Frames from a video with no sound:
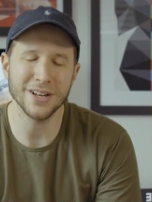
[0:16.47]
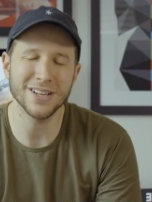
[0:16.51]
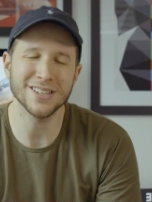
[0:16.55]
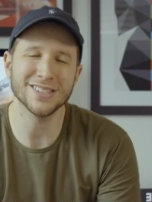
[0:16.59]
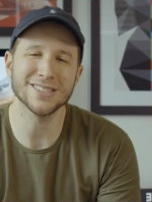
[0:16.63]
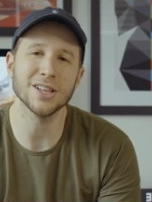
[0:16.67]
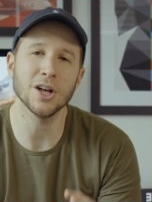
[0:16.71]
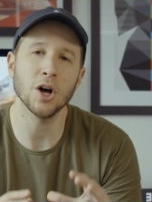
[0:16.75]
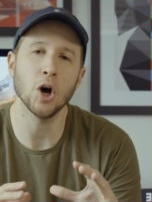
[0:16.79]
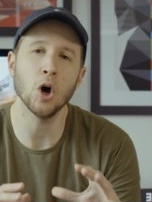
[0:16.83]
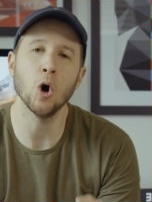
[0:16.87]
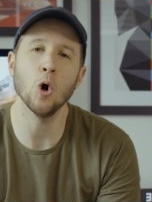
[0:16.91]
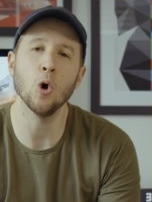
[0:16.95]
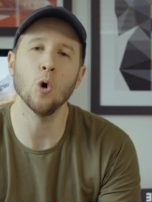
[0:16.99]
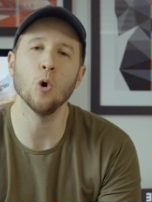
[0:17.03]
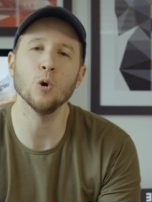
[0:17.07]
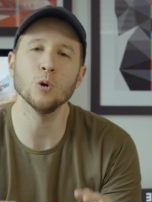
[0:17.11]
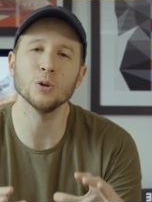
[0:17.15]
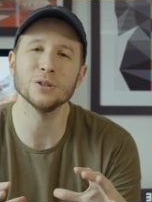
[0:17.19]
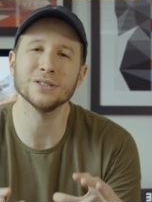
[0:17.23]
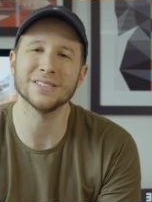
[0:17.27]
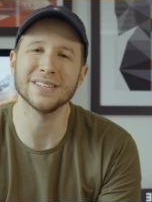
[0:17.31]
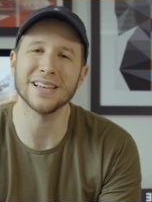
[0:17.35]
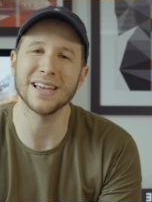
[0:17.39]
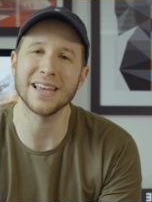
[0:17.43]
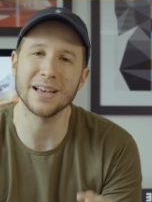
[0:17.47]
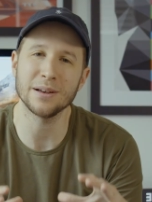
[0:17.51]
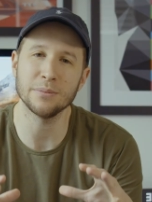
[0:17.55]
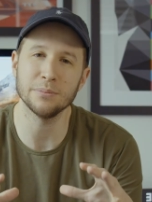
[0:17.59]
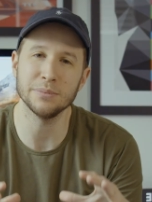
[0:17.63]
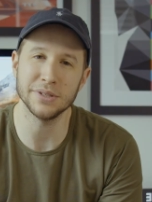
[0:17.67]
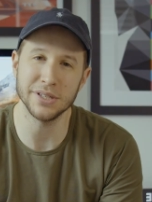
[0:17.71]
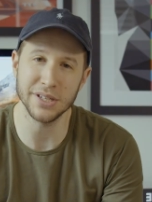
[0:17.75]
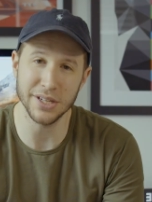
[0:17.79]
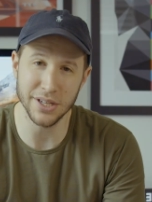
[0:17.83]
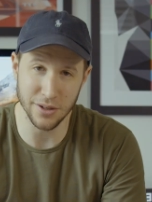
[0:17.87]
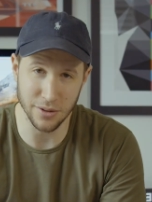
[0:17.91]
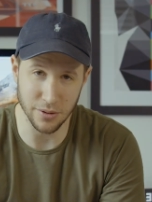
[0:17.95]
is the whole damn
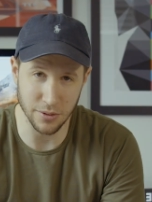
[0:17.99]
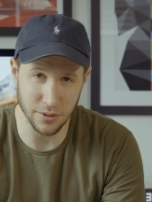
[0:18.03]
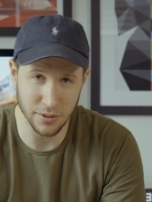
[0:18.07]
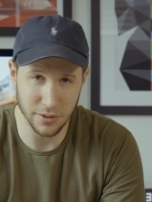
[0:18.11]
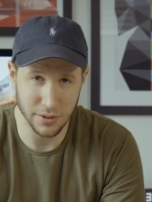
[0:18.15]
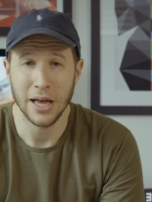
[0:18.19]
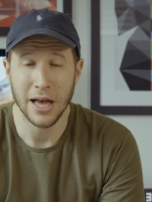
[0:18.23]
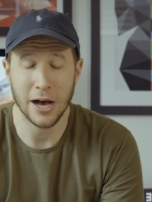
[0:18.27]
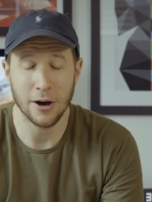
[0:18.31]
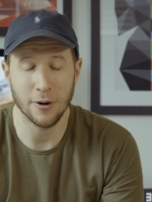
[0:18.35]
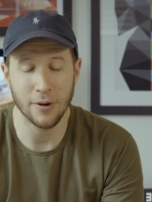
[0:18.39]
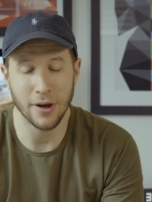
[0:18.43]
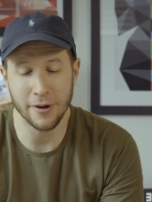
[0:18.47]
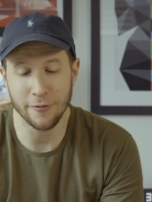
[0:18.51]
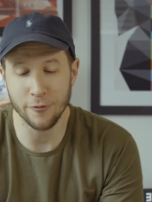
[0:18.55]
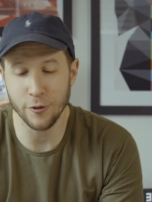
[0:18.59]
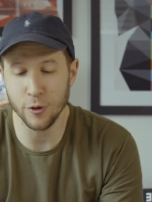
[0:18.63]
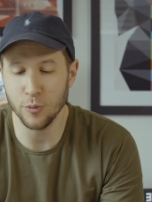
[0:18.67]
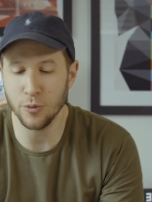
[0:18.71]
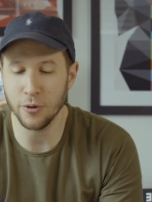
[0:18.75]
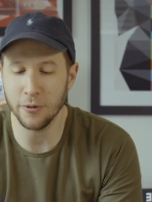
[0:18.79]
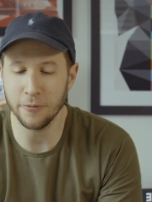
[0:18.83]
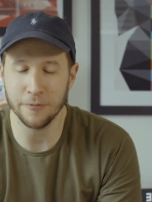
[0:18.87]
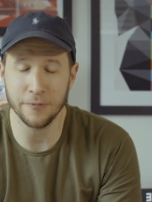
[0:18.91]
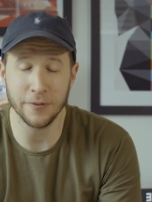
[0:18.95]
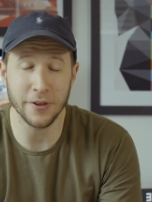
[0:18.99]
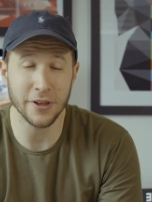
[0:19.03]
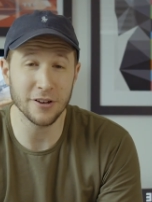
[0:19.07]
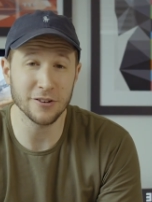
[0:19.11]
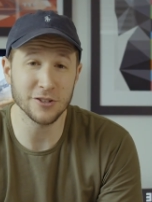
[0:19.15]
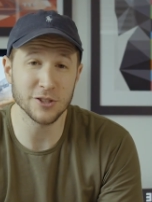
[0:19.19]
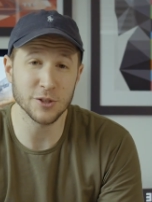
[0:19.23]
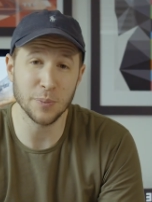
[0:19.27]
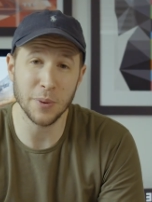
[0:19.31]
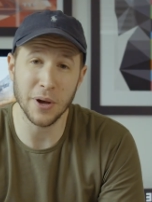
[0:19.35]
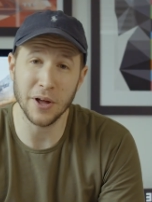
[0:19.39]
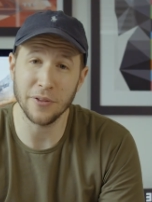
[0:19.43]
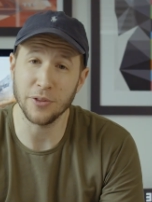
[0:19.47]
deal. How everyone
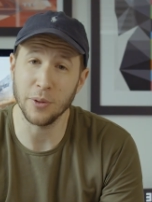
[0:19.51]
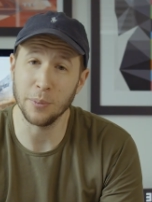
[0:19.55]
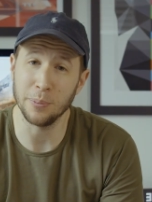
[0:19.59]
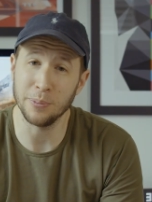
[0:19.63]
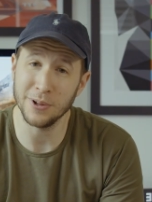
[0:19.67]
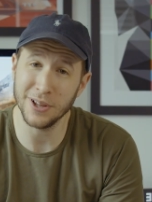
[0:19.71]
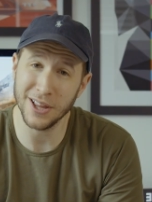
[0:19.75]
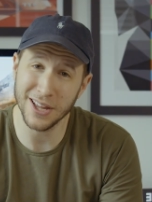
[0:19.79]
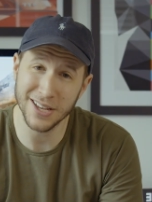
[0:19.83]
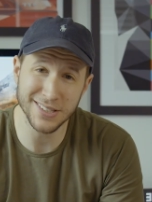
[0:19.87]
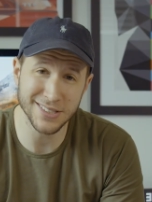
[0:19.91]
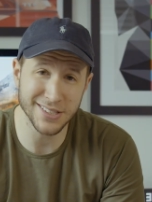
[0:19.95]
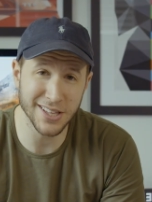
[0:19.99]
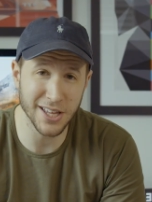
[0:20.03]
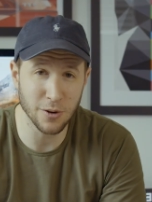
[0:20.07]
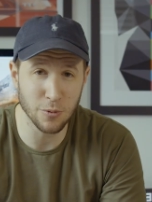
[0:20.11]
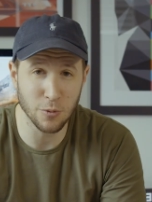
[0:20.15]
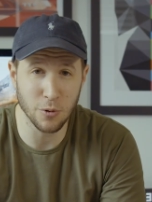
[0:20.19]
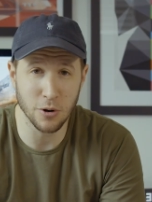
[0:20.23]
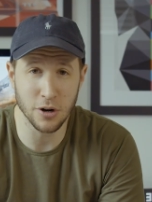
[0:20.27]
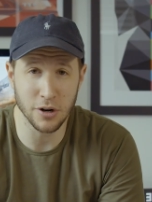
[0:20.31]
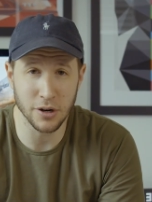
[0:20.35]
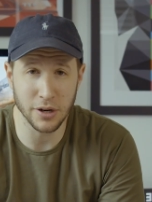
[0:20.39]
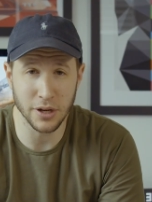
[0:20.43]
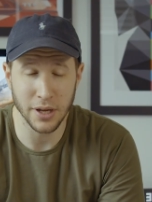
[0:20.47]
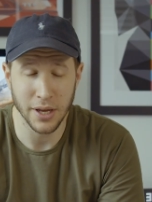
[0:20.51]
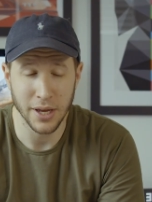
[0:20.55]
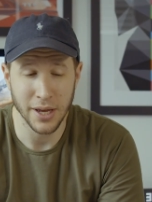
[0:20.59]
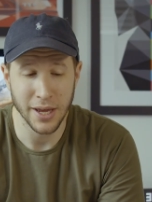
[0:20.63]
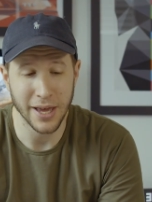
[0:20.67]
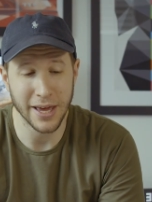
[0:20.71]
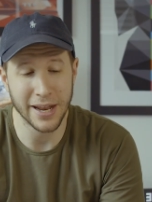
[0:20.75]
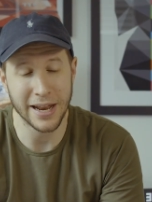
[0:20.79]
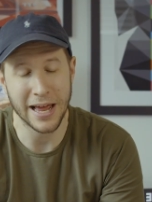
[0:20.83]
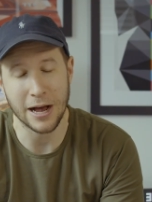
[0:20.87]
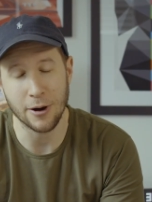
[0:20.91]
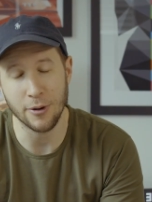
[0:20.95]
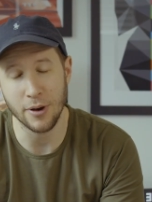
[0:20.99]
feels about the place they work
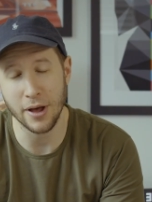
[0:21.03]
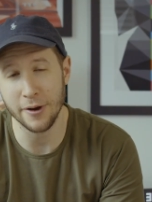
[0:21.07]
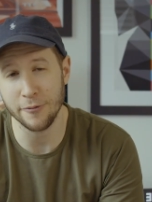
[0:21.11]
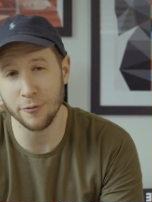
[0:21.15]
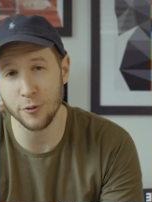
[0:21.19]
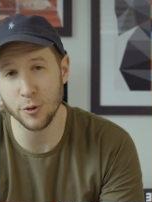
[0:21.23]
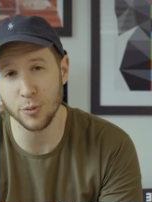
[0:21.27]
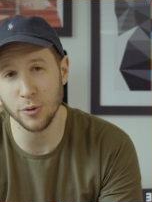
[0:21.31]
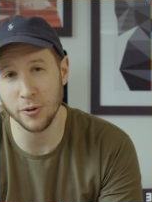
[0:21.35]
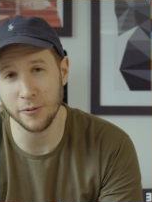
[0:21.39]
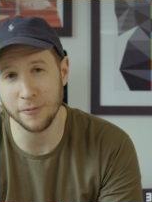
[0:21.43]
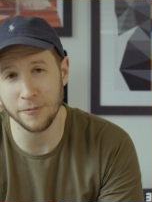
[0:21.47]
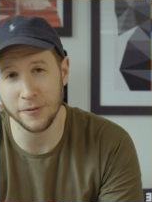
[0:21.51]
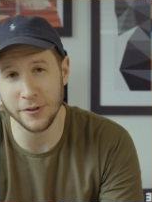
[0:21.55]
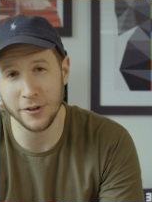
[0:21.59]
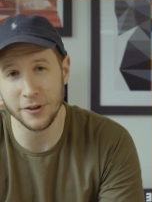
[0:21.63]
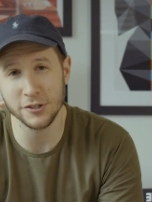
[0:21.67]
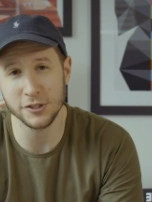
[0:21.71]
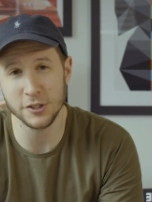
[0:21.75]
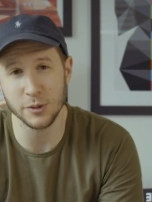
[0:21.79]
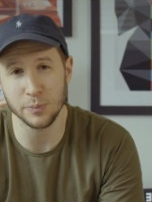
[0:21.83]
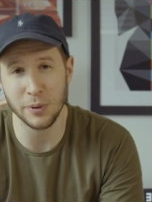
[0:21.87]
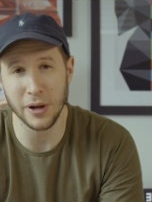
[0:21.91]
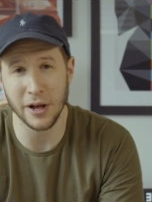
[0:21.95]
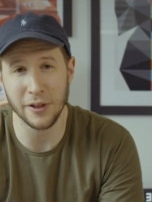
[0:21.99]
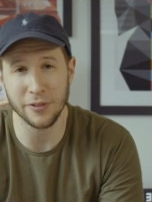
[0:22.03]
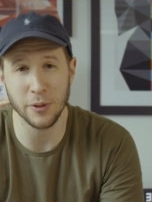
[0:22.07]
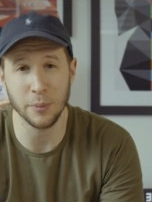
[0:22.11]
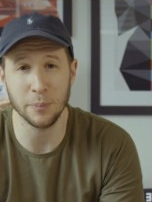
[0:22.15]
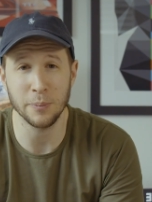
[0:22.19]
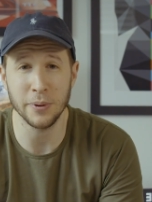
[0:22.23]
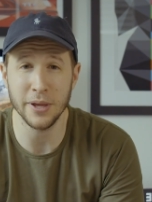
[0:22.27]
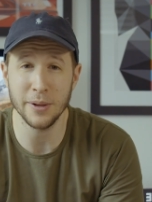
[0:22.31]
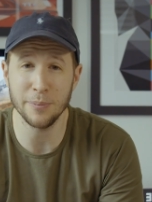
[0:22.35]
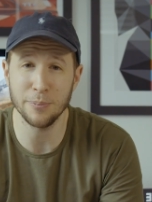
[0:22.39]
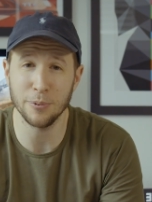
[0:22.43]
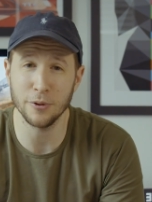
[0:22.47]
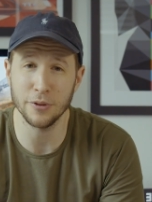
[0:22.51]
and how everyone feels about the
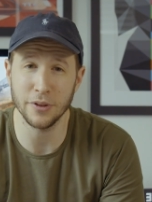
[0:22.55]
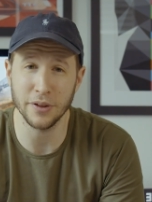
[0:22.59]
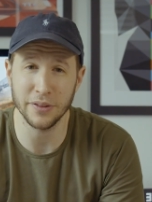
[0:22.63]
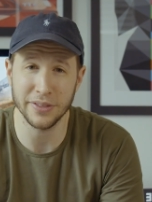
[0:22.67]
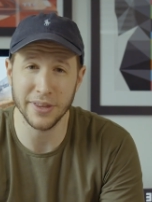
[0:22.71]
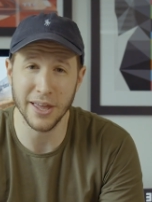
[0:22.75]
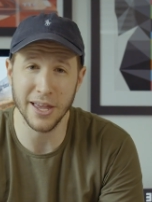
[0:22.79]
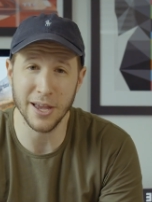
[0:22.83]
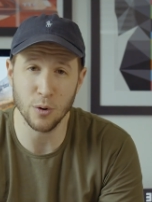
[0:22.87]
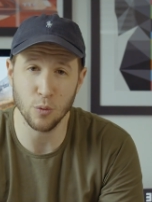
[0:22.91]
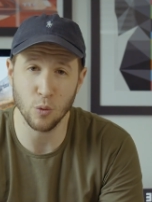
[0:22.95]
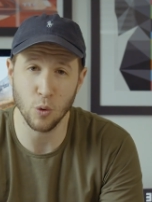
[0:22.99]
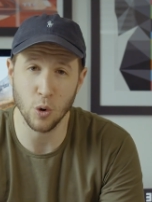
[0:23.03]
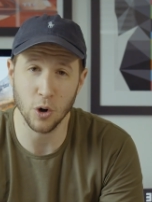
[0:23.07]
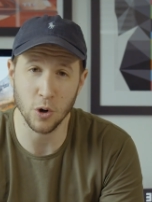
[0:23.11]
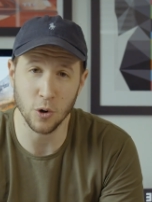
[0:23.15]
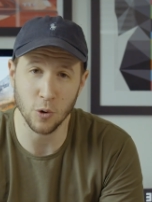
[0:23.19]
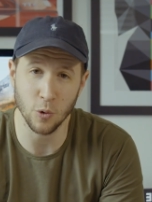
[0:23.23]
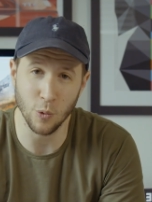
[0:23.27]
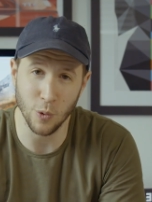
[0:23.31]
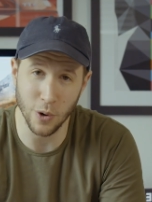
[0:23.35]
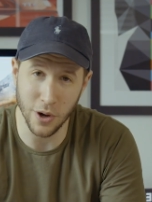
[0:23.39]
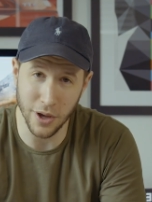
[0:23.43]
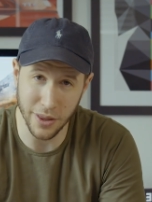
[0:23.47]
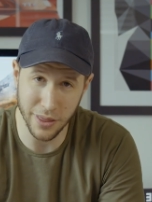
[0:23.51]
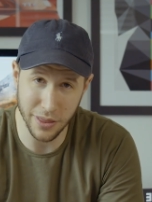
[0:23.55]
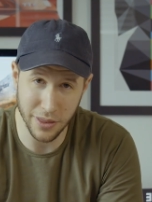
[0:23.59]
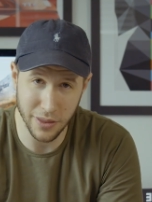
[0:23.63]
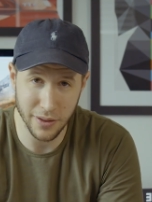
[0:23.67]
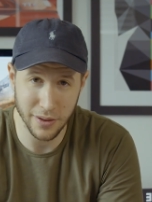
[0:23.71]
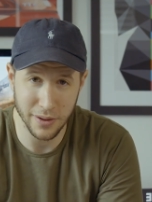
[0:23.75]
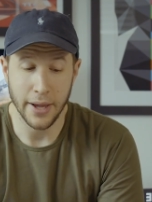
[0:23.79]
people that they work with.